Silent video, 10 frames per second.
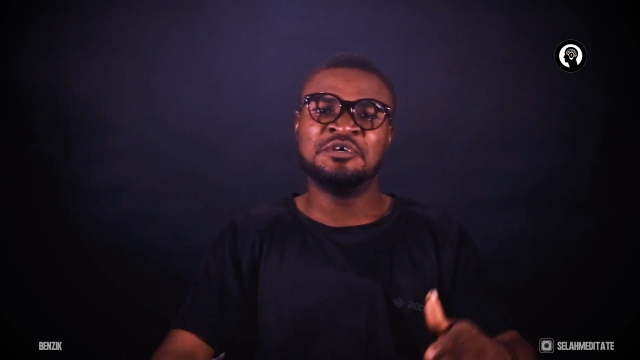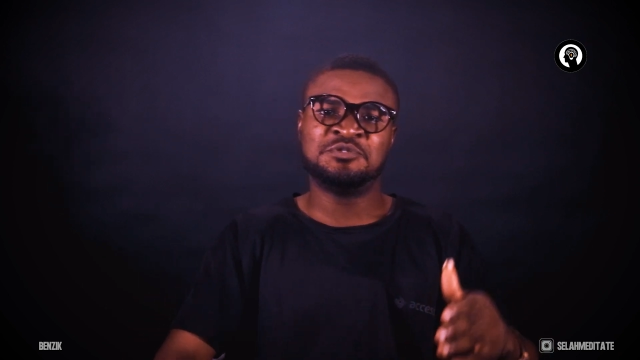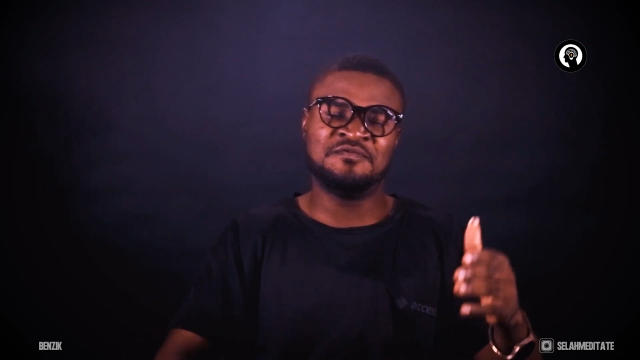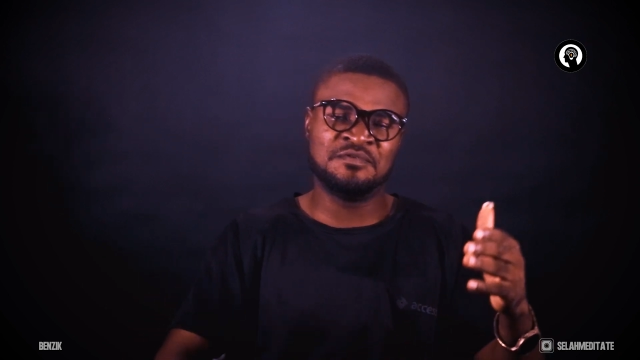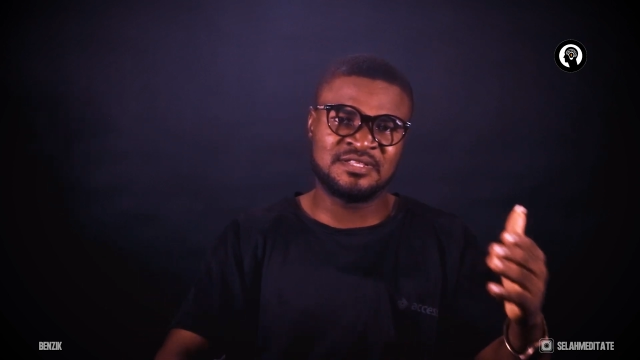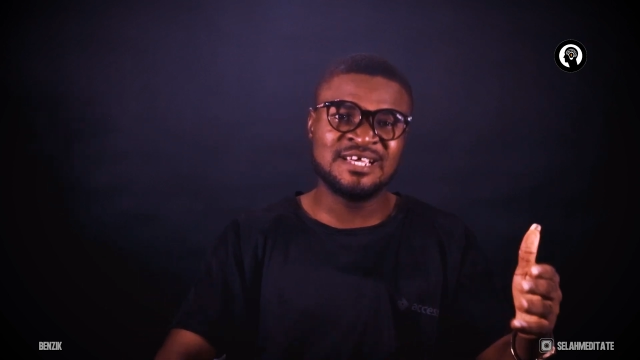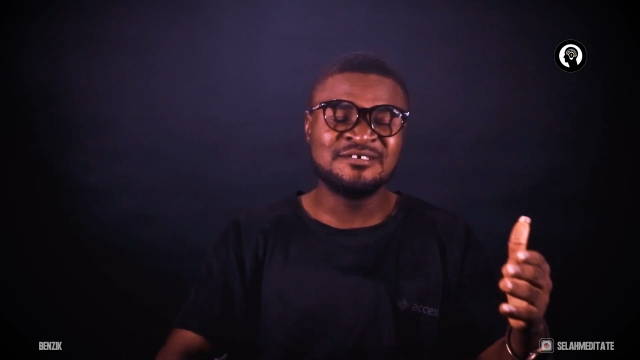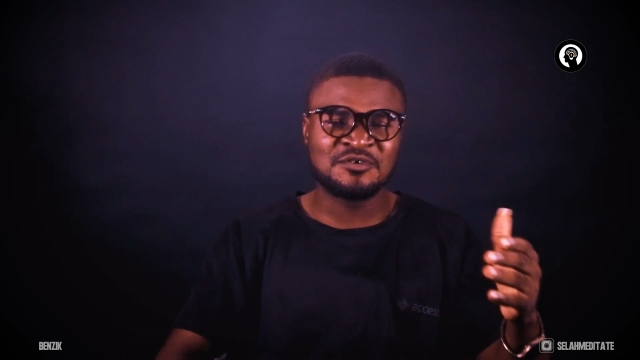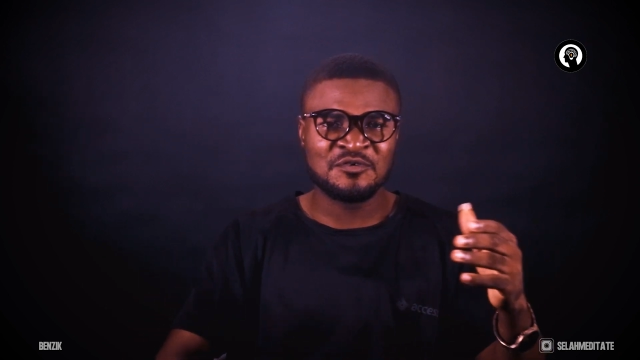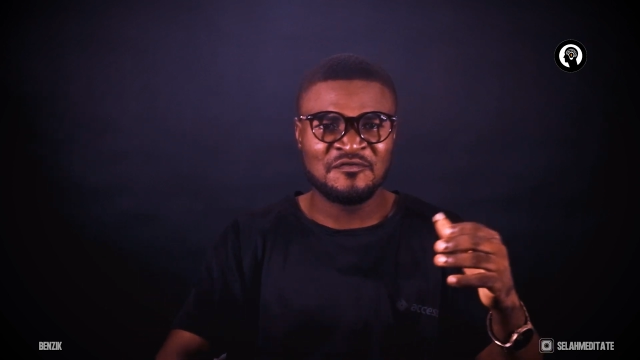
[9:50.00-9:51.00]
So if you
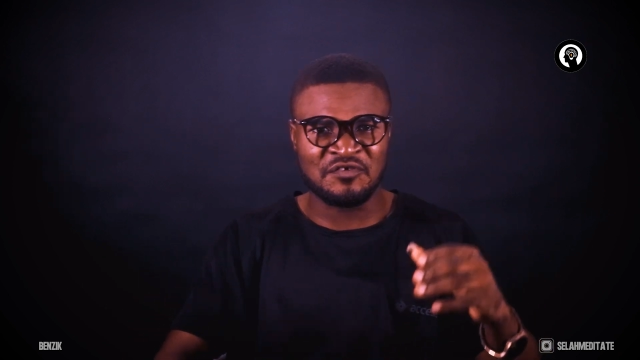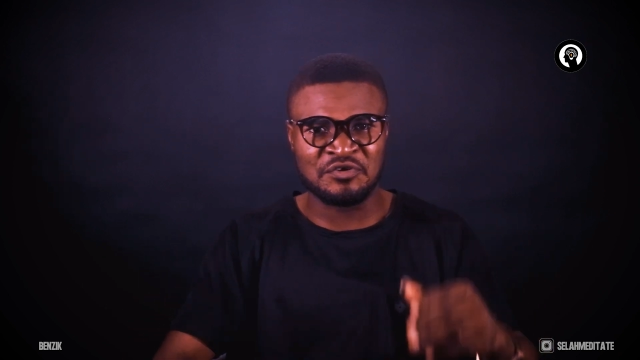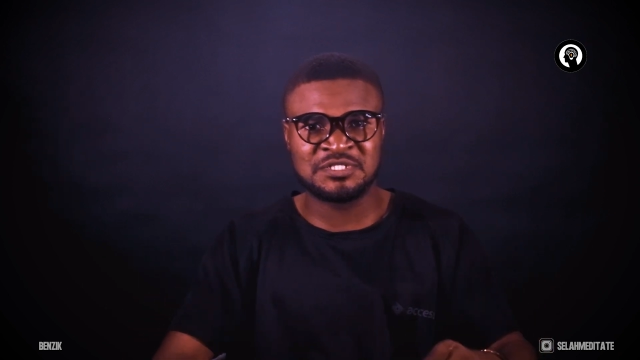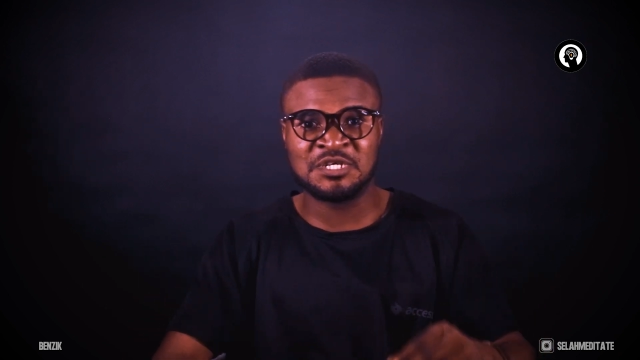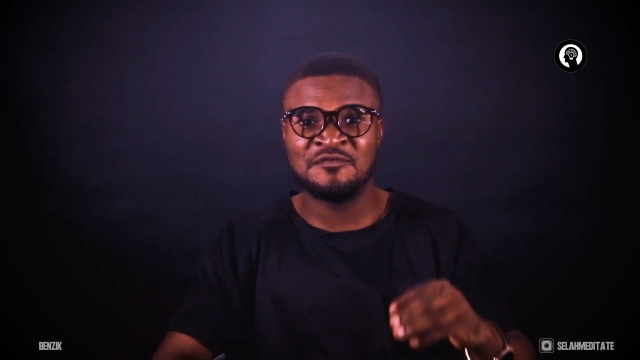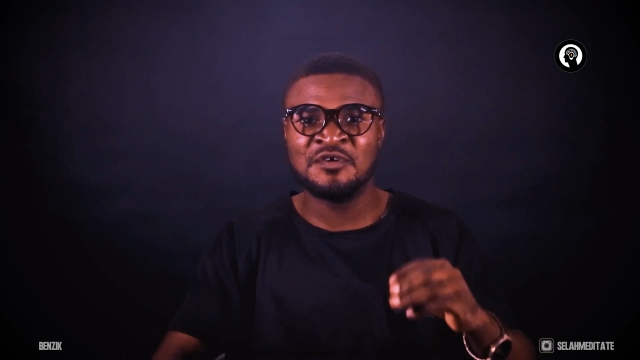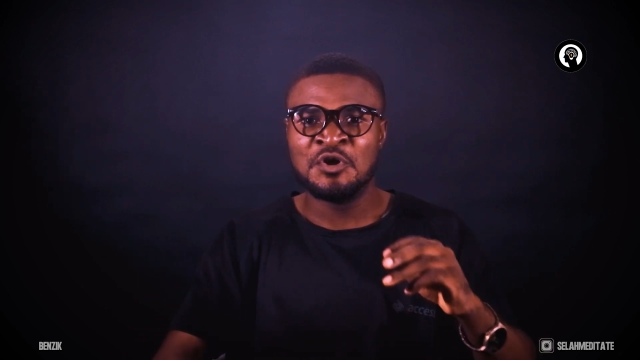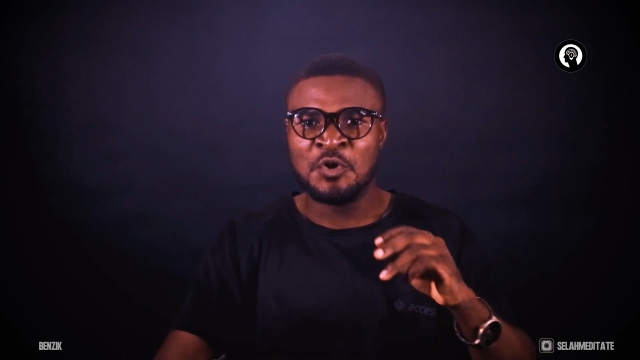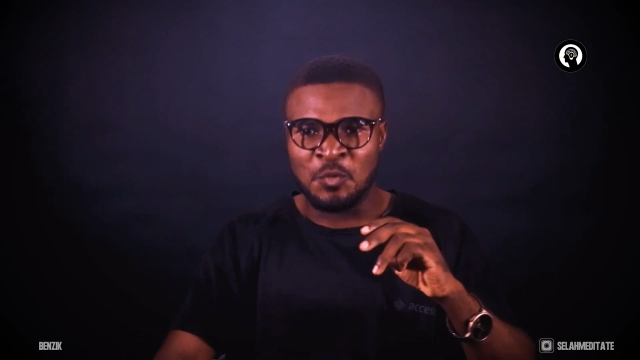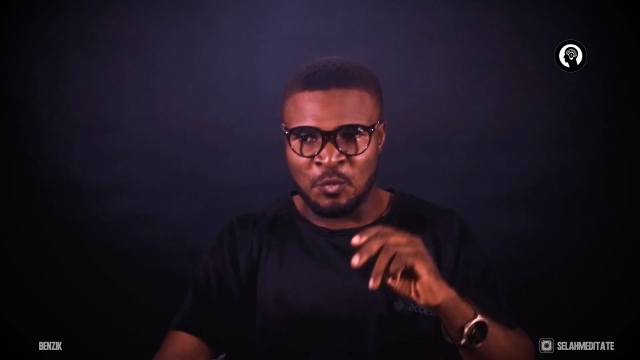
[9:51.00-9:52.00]
think for yourself
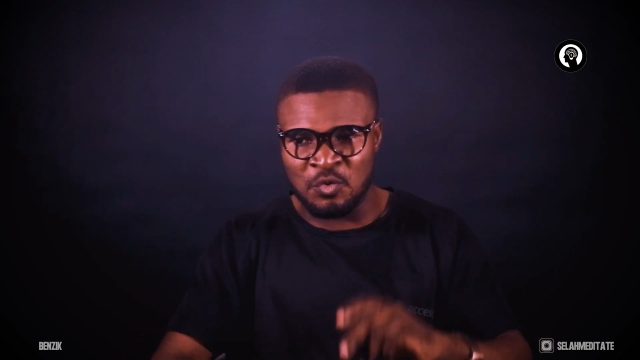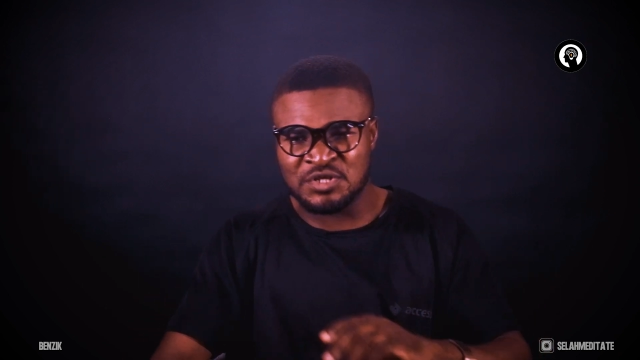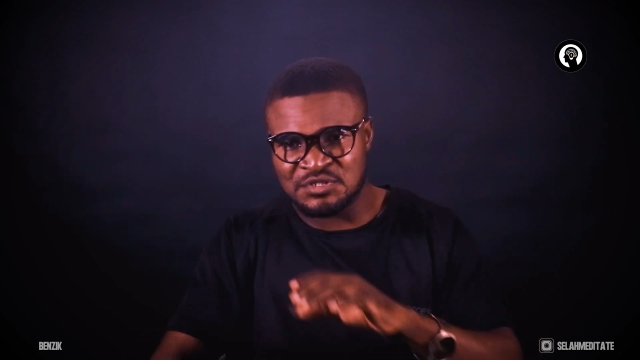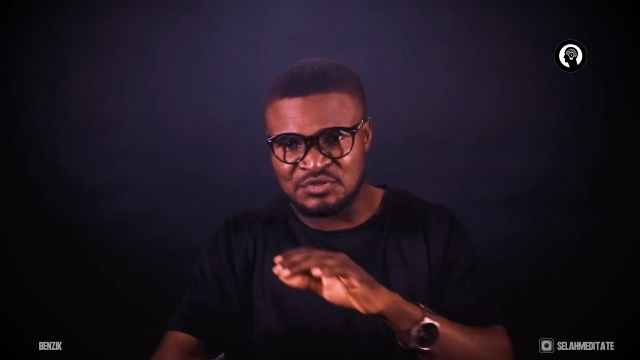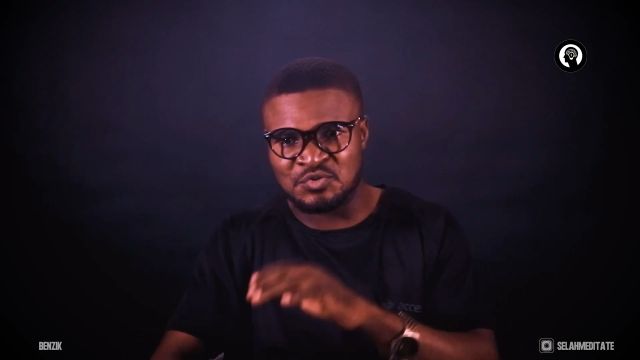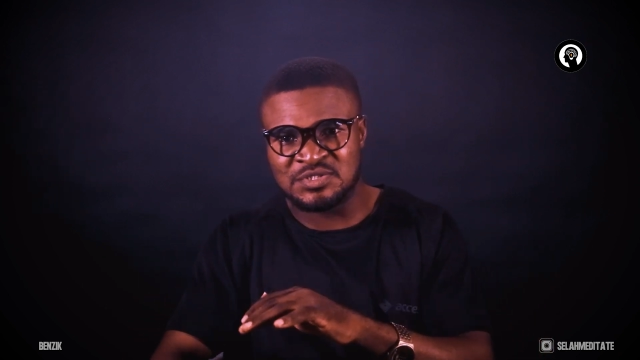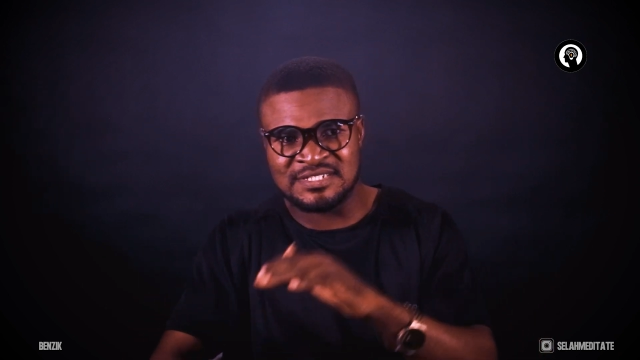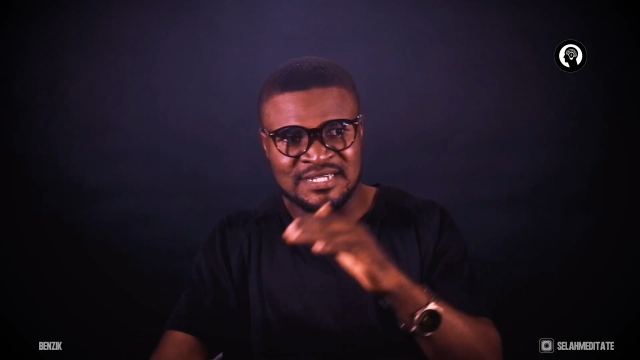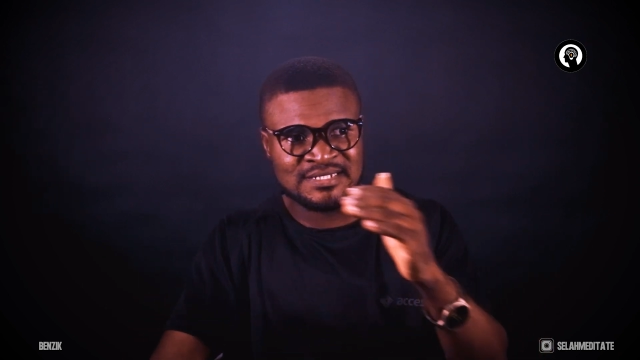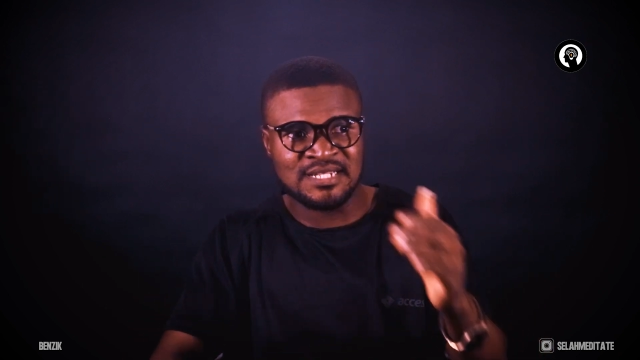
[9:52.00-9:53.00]
what
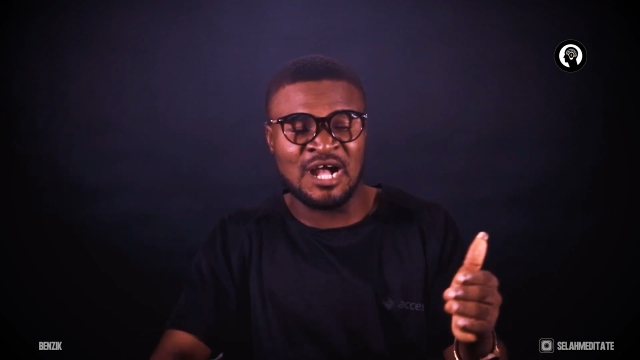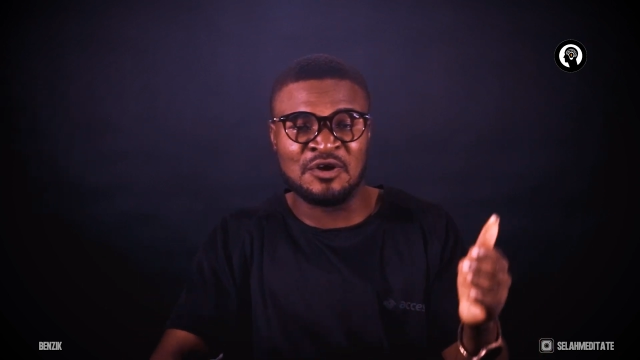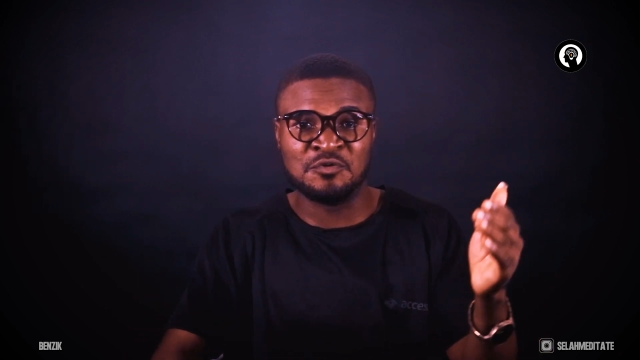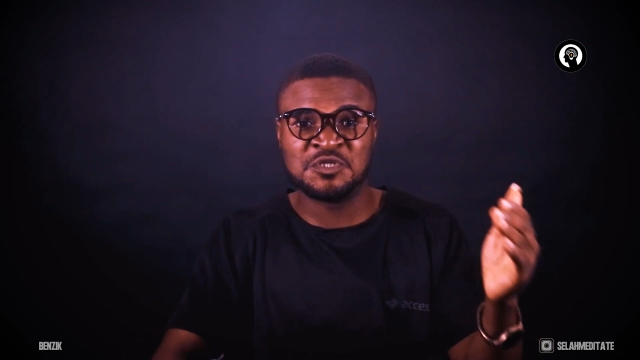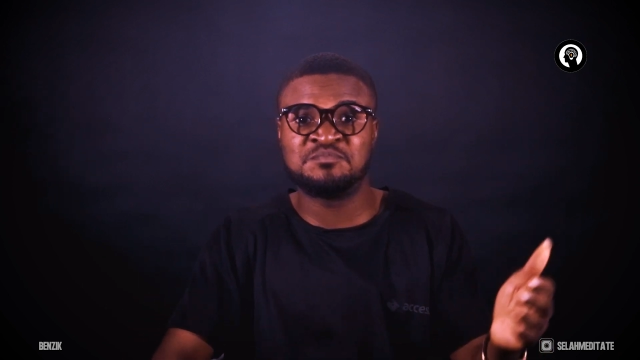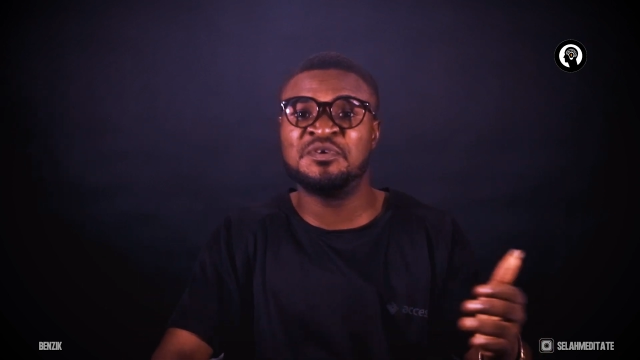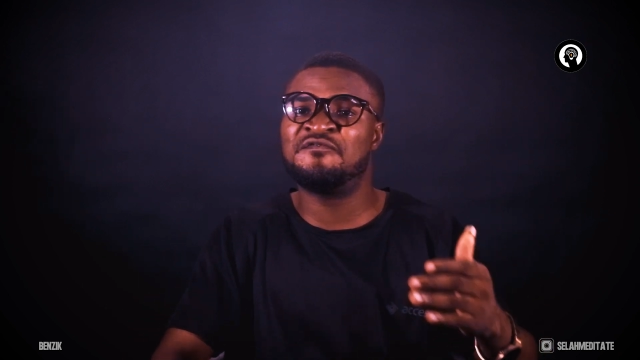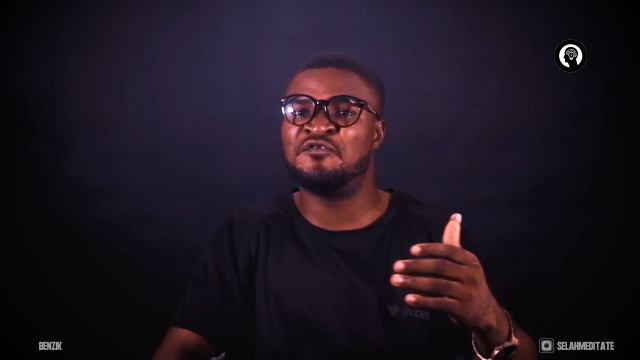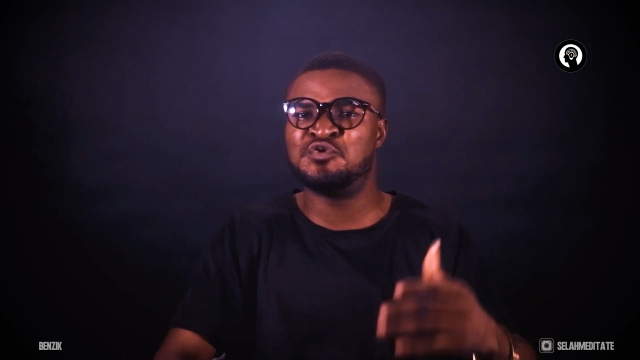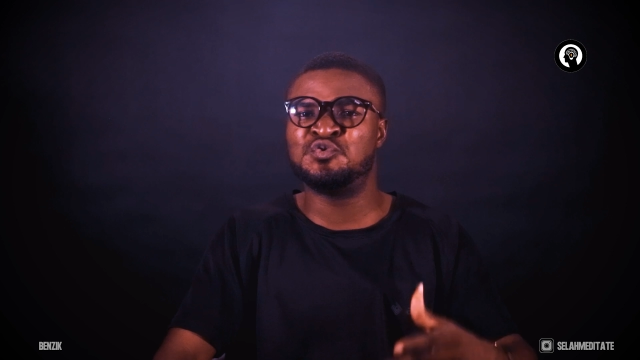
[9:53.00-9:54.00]
those years are going to speak
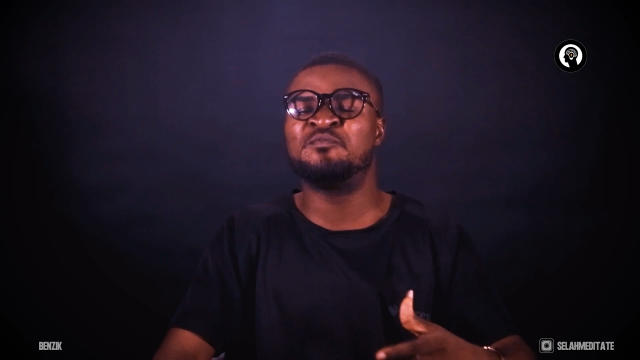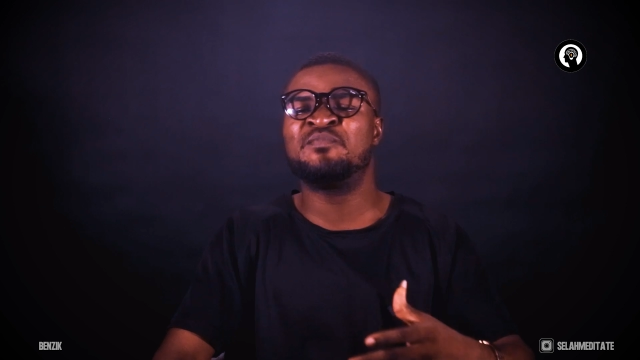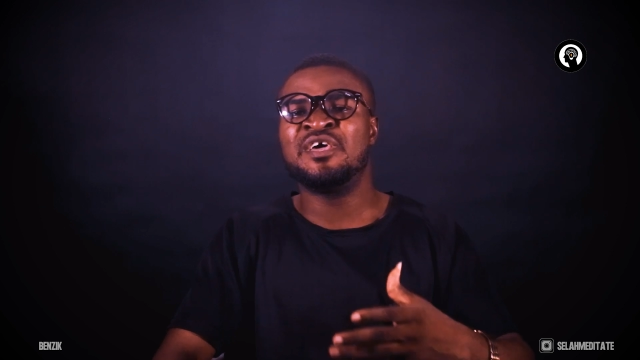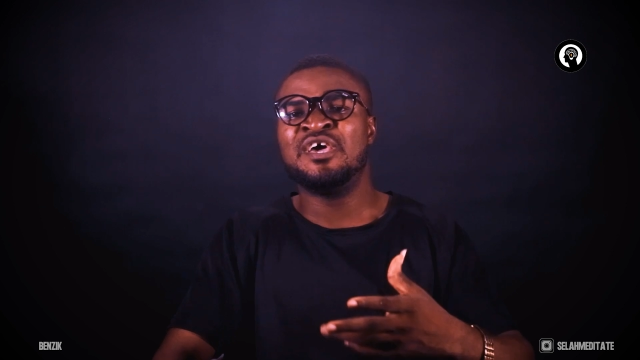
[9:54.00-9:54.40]
for you,